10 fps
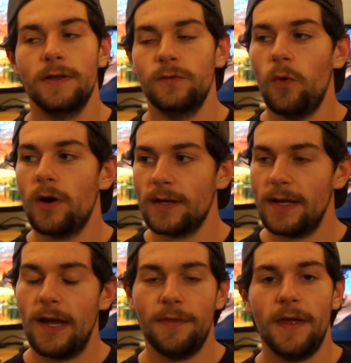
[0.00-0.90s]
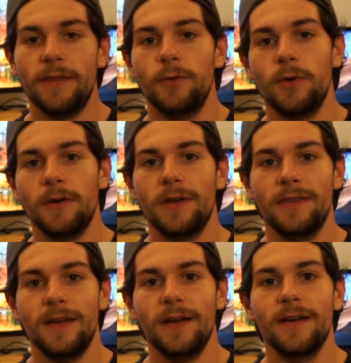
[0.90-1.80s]
is walking out that door
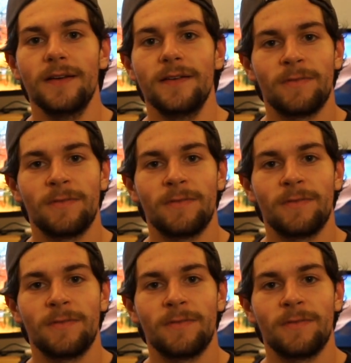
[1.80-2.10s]
right there.